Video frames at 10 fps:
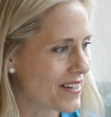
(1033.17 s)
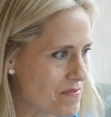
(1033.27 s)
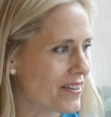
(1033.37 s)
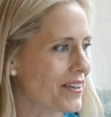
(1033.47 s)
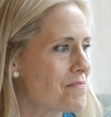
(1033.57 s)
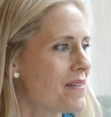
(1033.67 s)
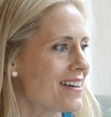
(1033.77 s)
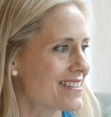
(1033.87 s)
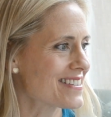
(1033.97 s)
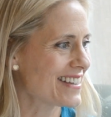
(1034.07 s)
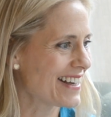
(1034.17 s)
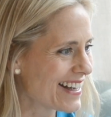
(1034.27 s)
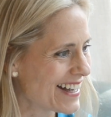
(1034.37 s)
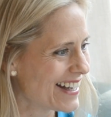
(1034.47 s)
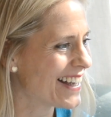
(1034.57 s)
$1 million.
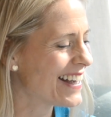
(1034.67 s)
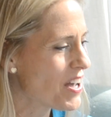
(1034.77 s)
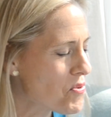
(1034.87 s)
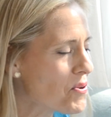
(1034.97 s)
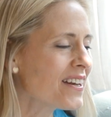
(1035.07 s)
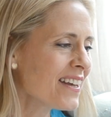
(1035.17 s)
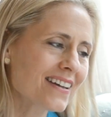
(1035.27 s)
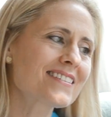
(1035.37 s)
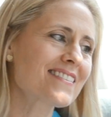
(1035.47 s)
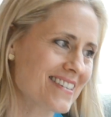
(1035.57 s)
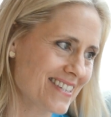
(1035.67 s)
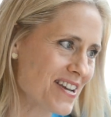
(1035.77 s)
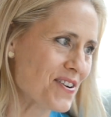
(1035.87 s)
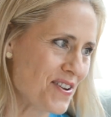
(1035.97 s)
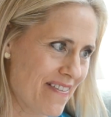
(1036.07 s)
We're going to get to the
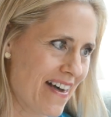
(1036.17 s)
secret of